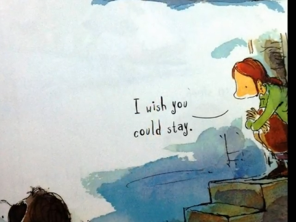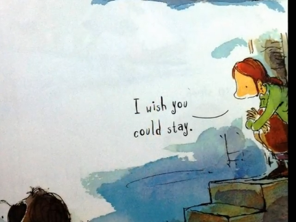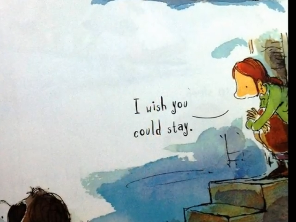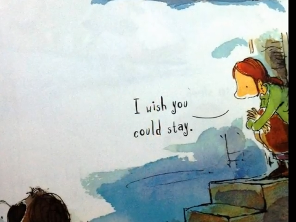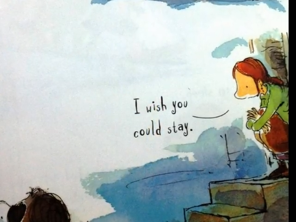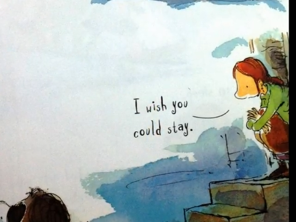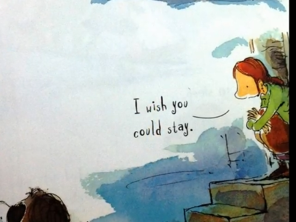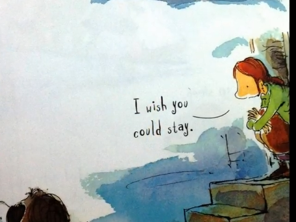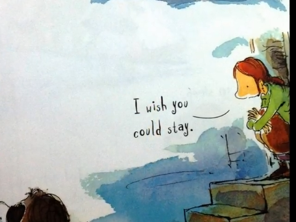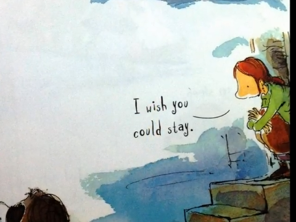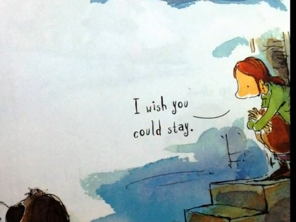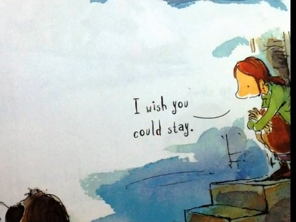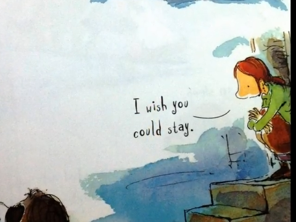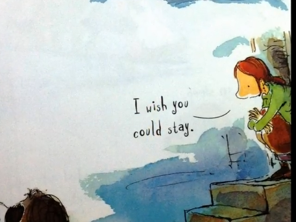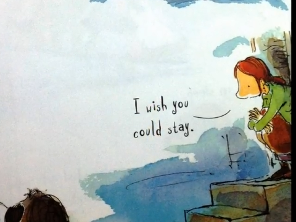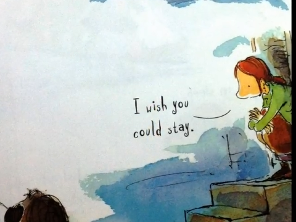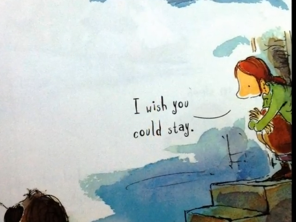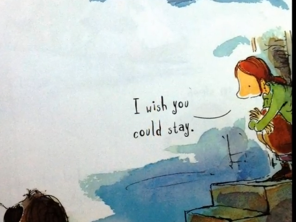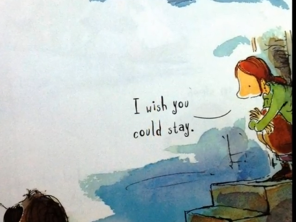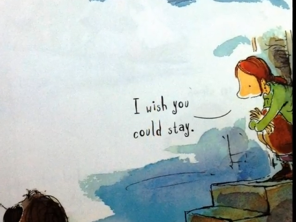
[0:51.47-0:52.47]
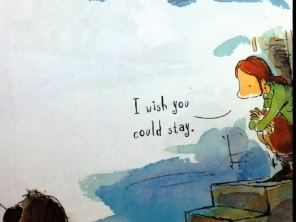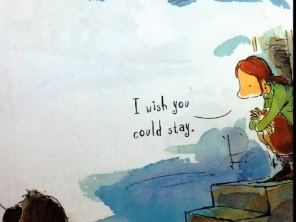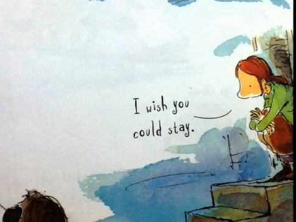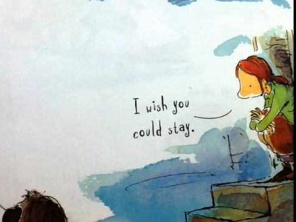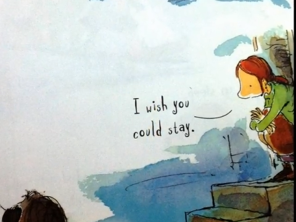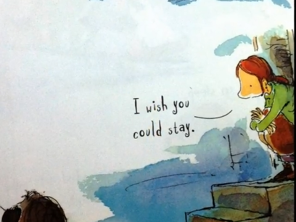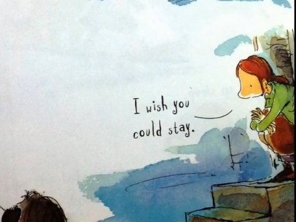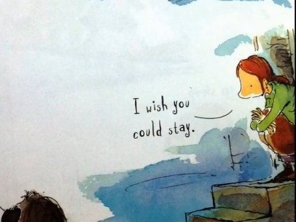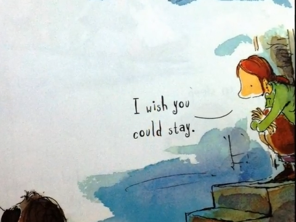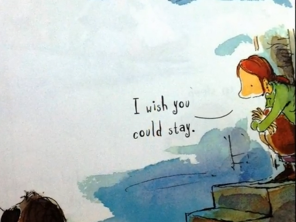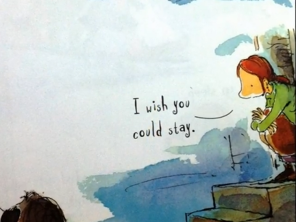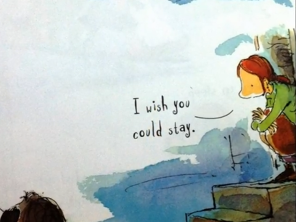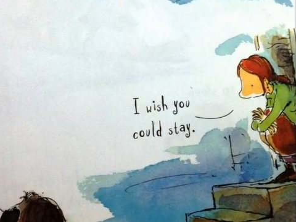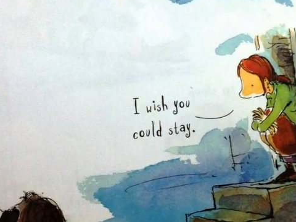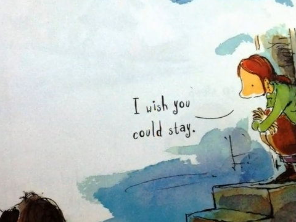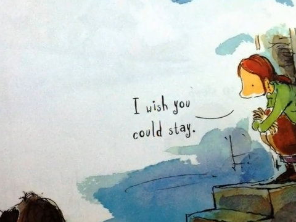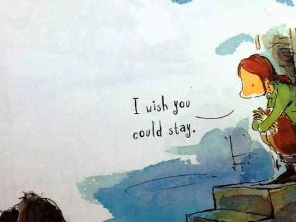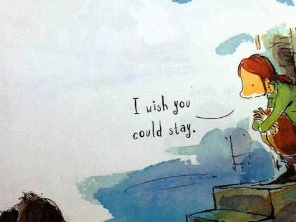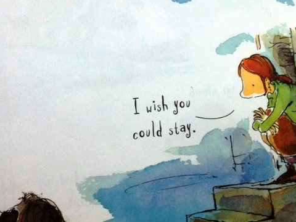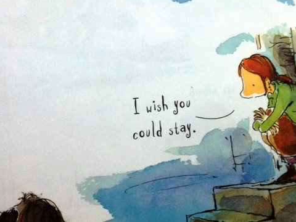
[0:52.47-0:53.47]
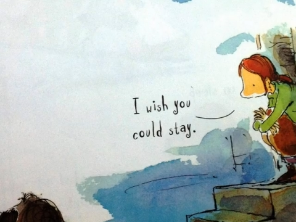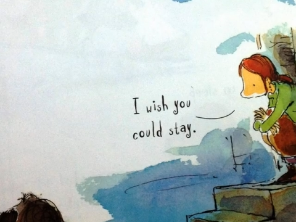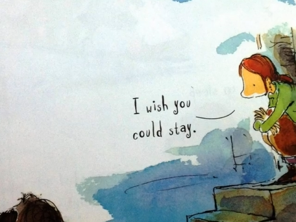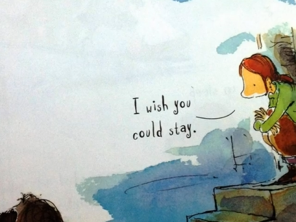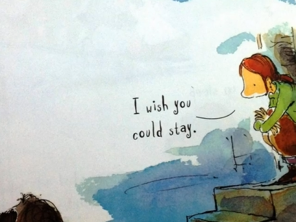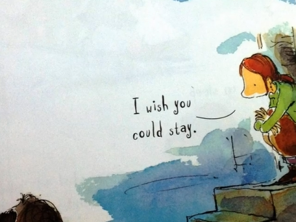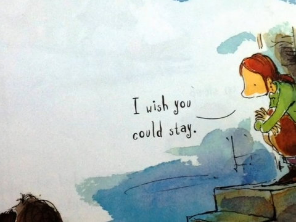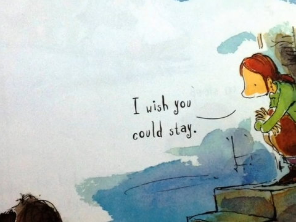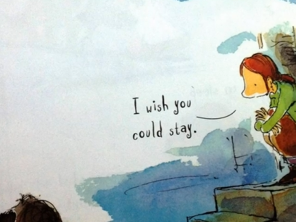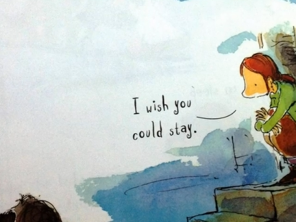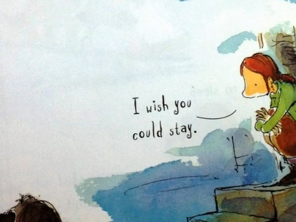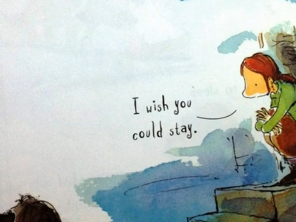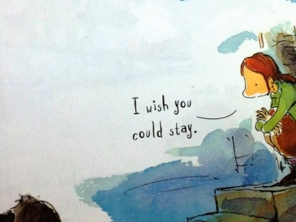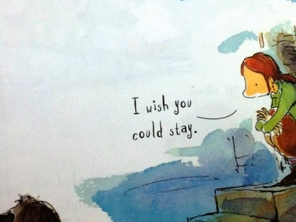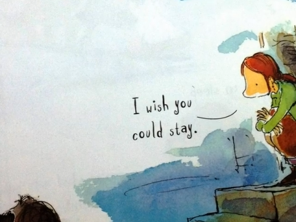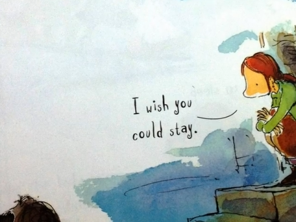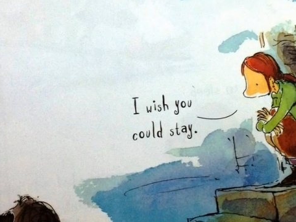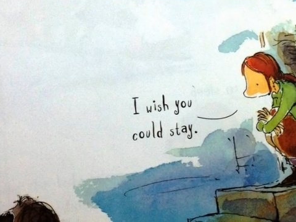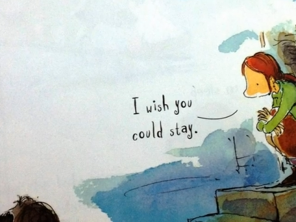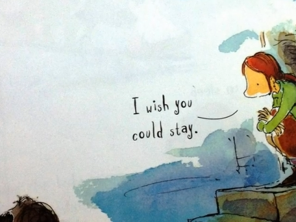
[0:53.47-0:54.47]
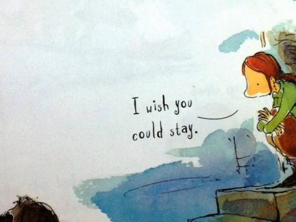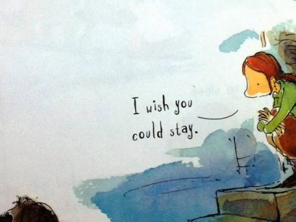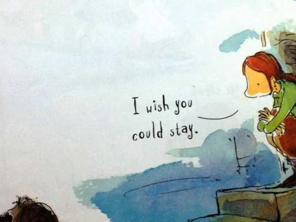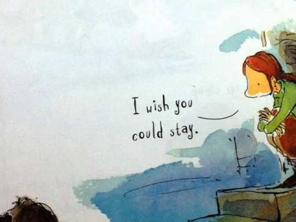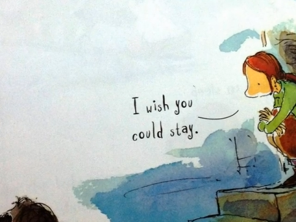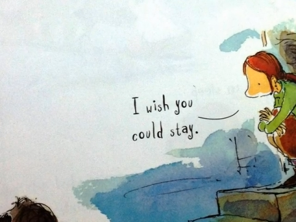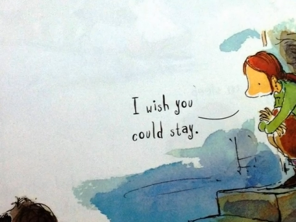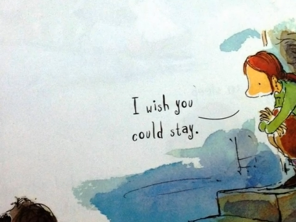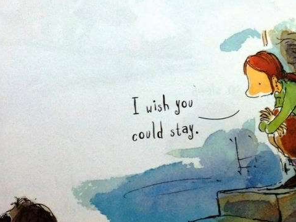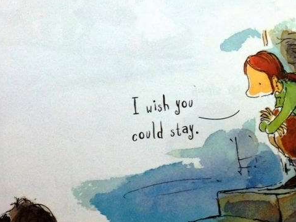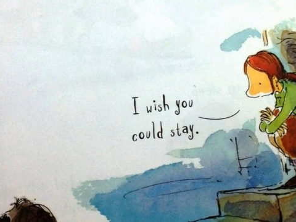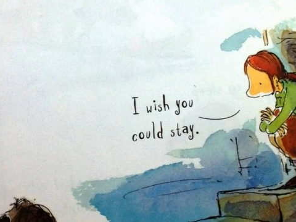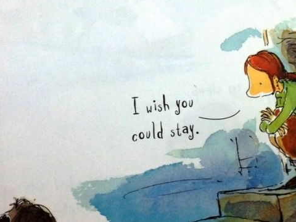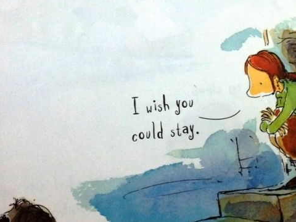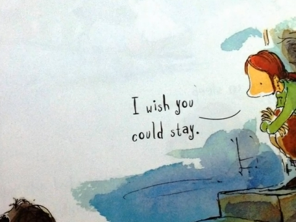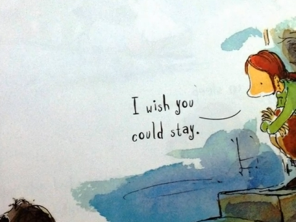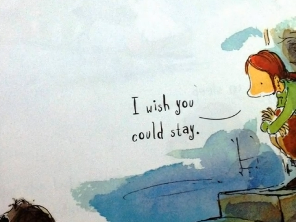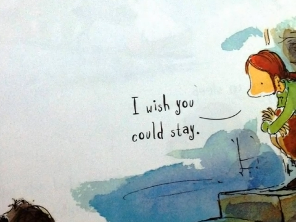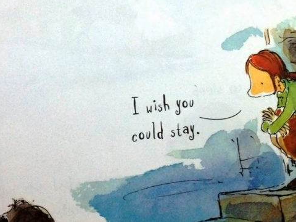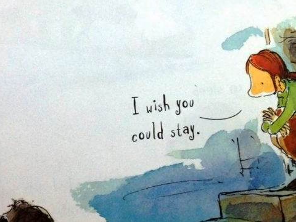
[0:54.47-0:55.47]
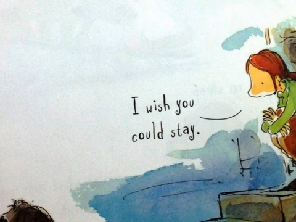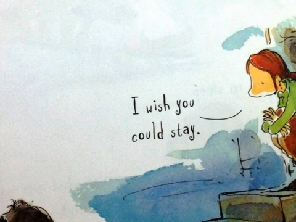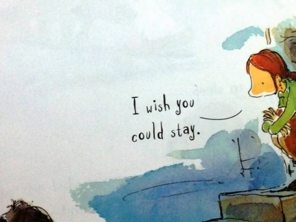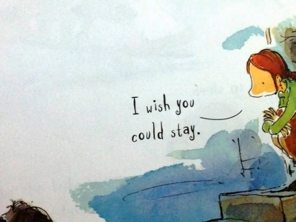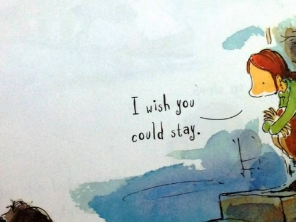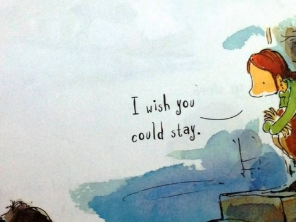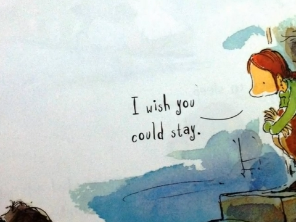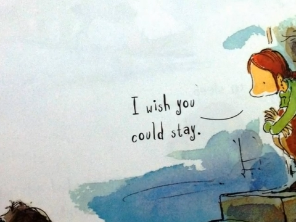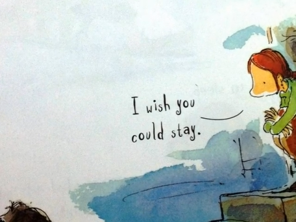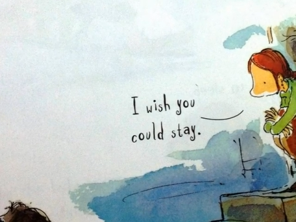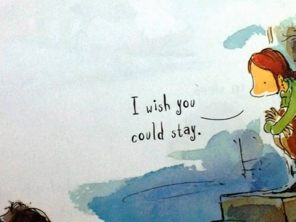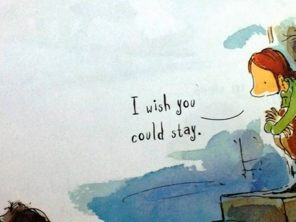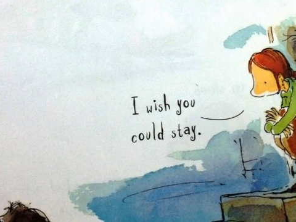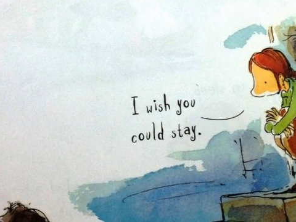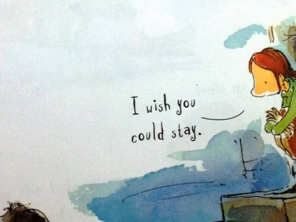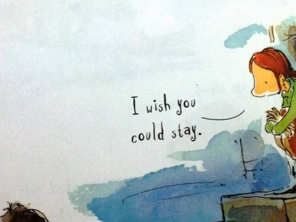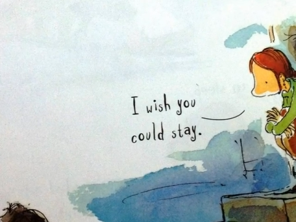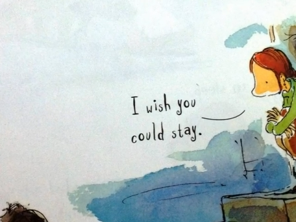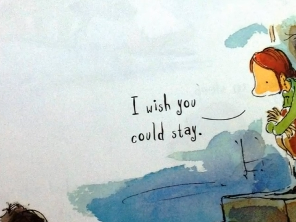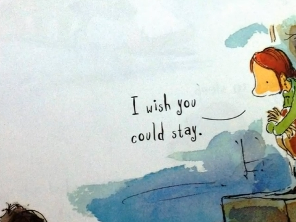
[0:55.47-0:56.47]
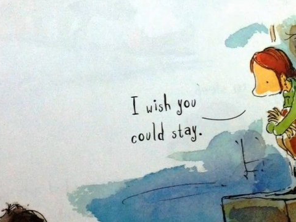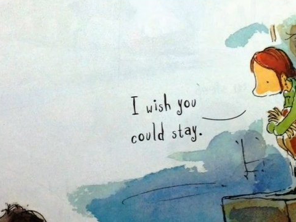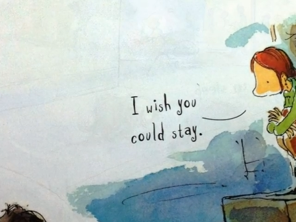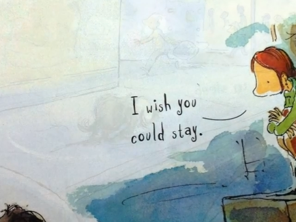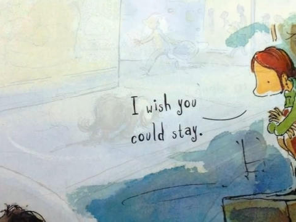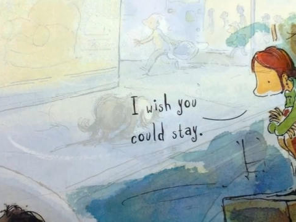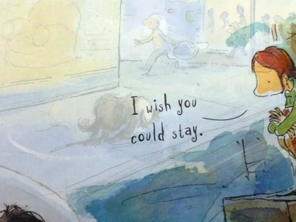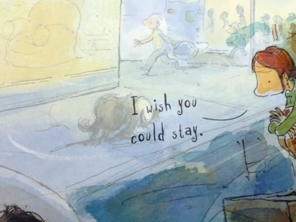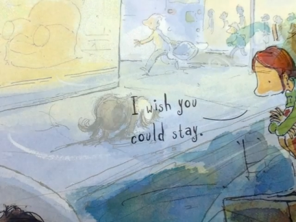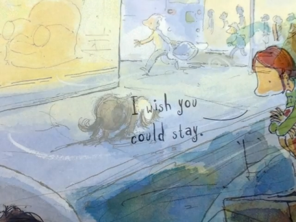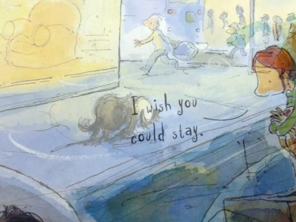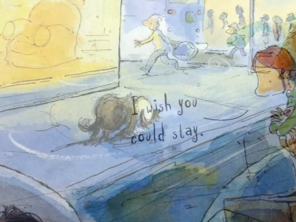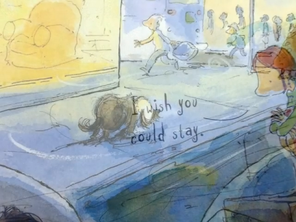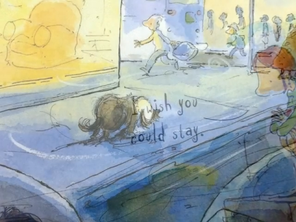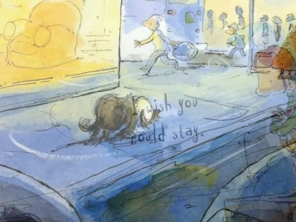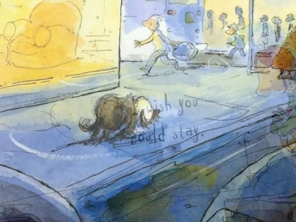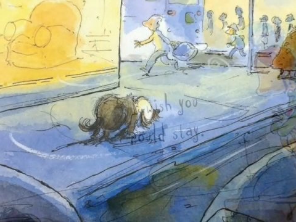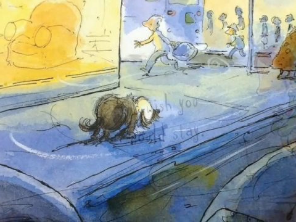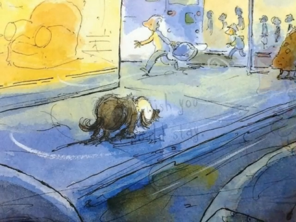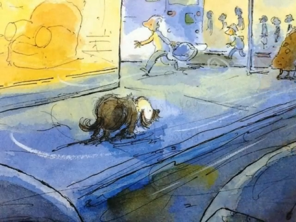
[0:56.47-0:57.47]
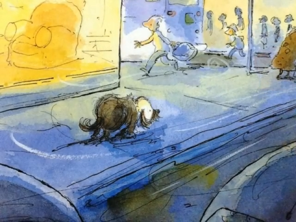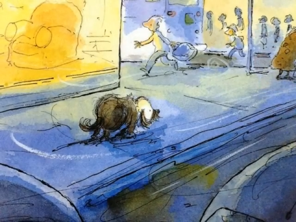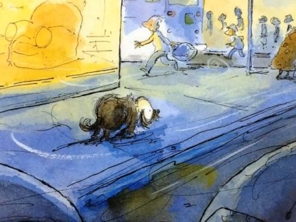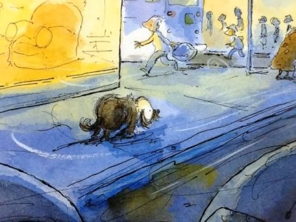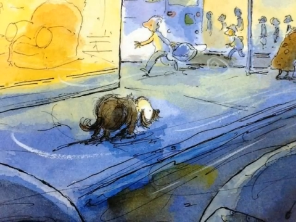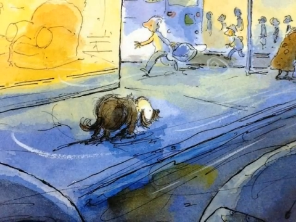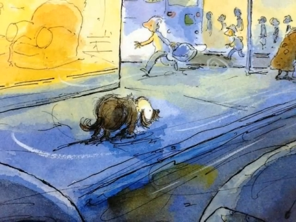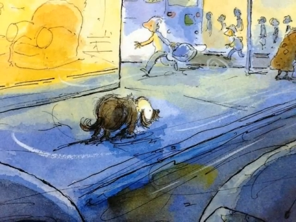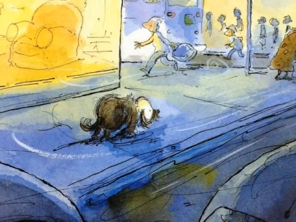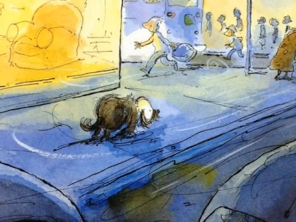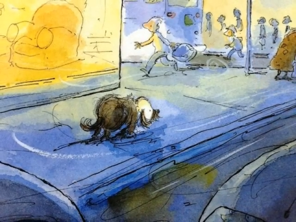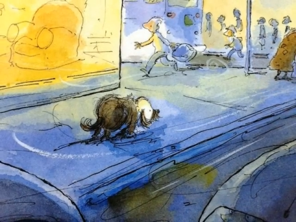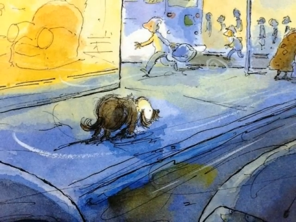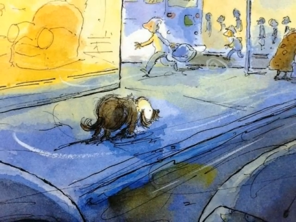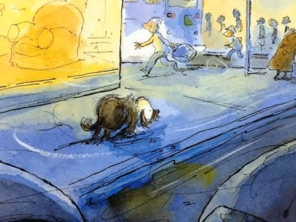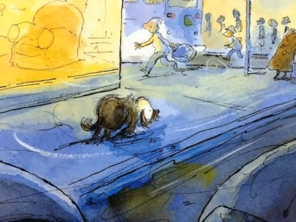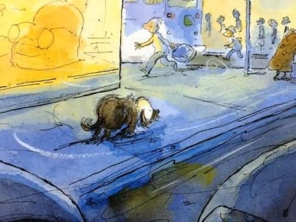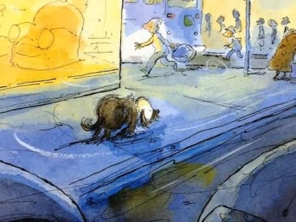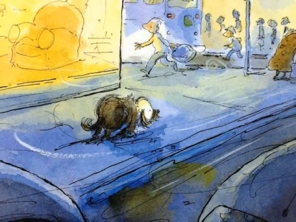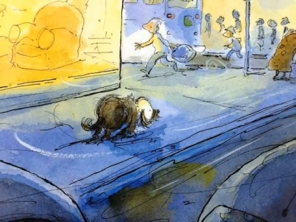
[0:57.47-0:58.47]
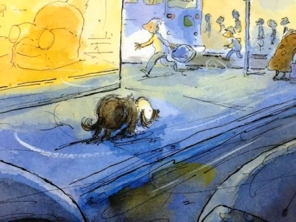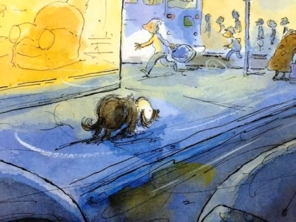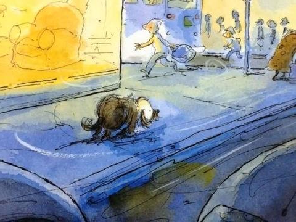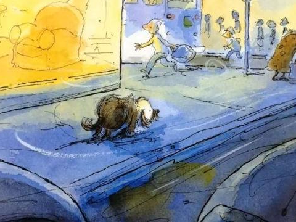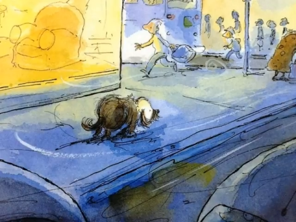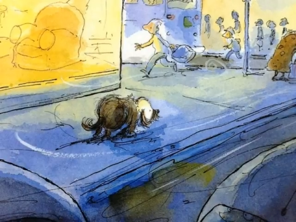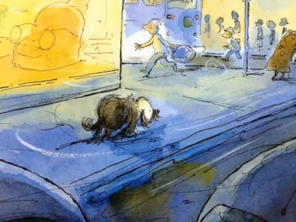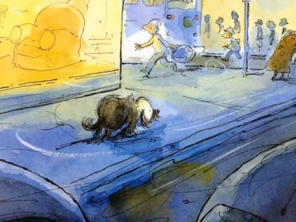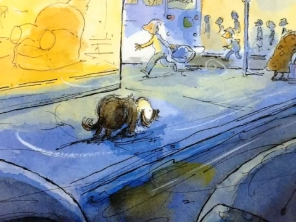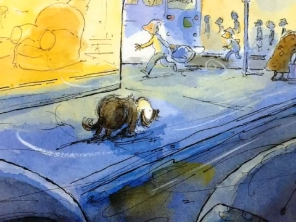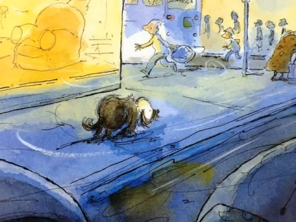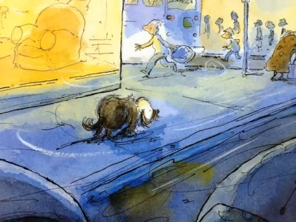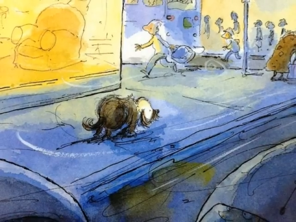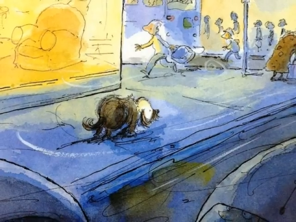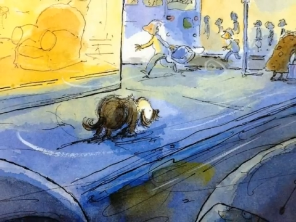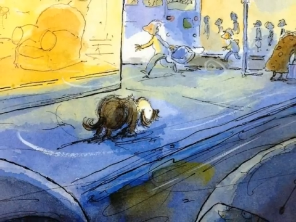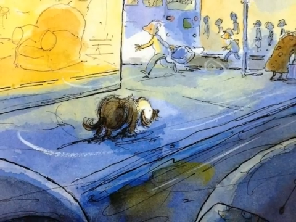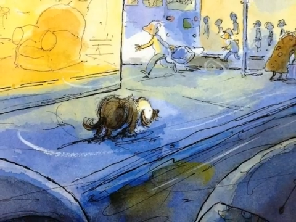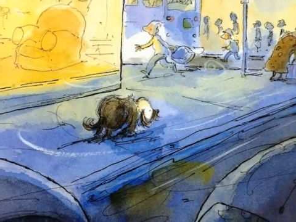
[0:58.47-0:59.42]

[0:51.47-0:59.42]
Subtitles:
No face is visible, so there are no lips to read.